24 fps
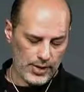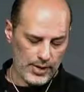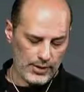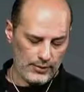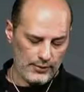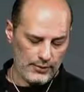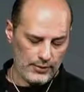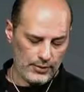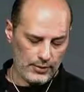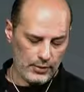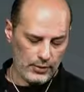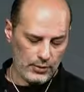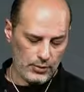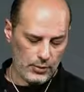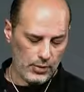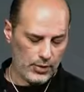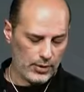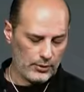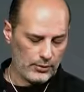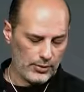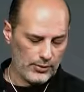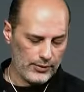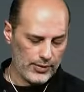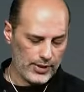Brave New
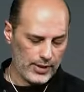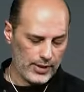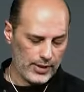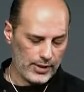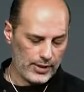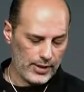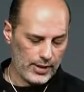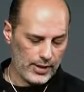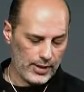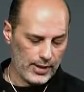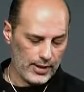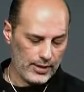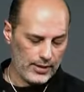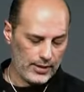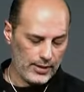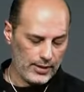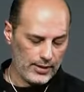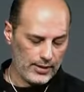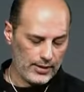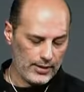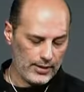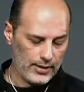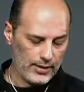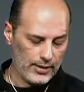World Revisited, and
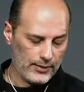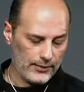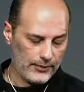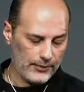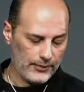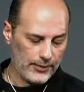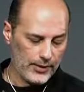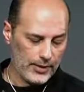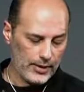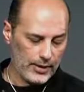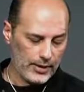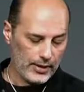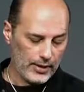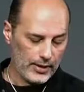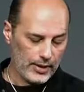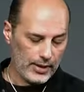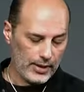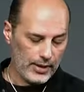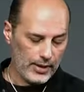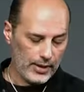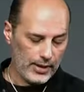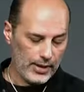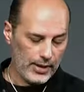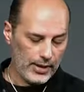it's this.
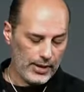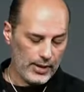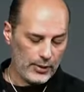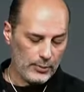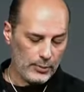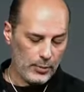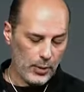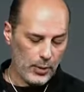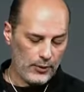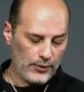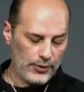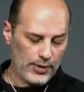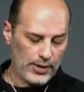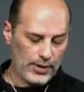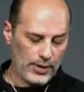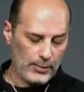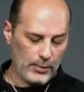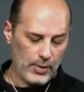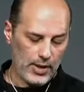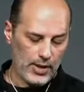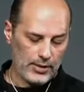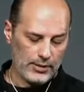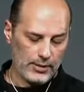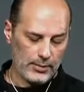It is perfectly
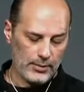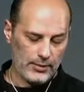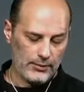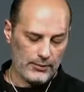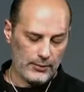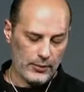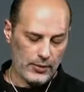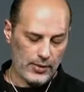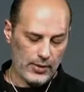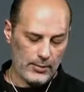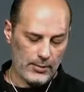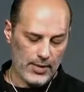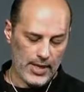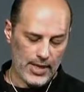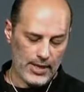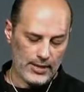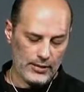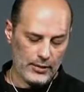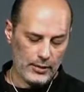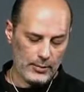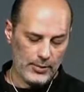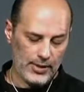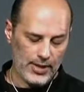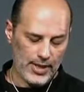possible for a
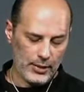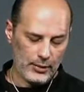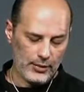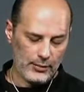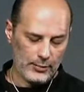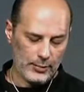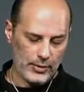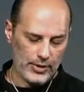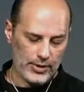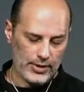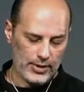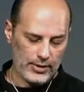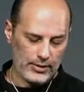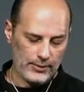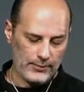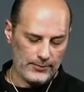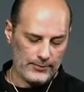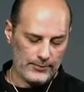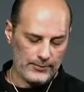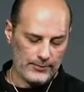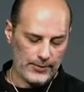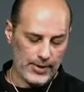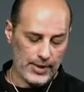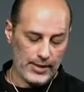man to be out of prison,
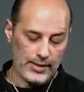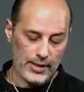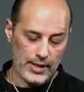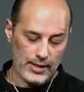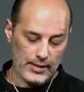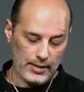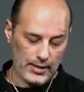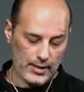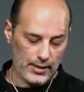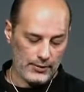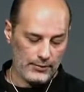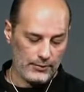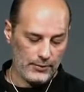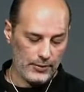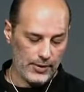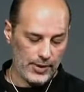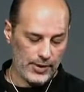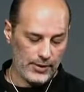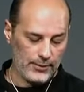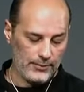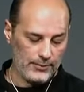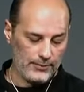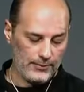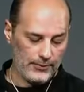and yet not
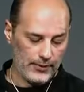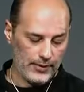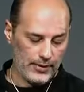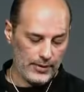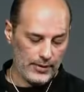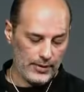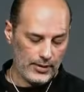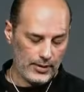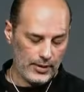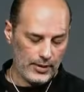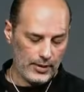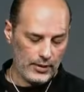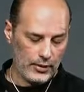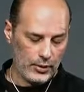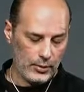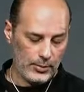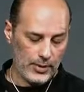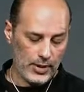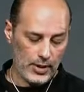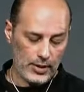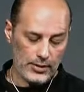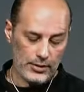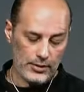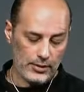free, to
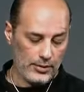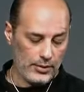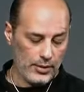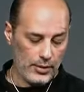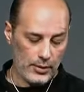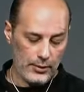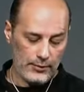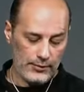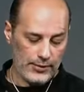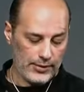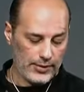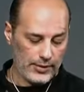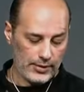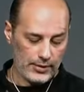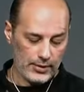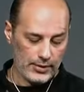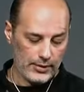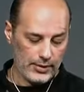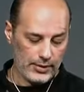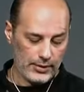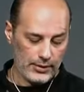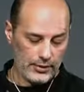be under no physical